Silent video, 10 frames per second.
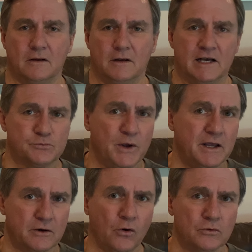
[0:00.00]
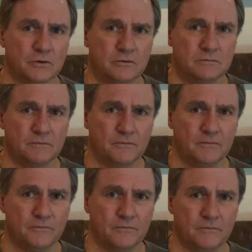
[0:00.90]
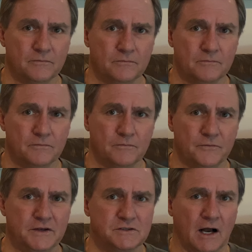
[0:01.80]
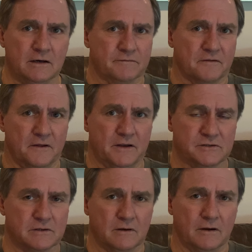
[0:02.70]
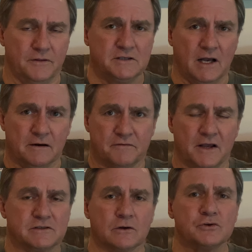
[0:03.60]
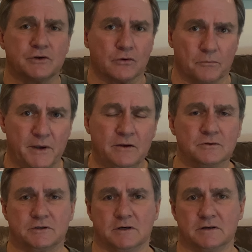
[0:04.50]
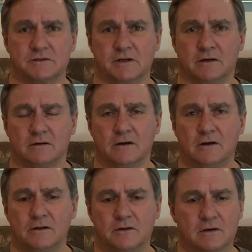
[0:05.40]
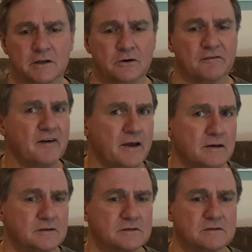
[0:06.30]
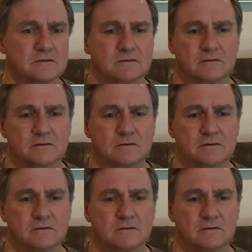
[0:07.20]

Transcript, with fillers: As we get older, these kind of things these kind of things lose their appeal to us and the glitter fades,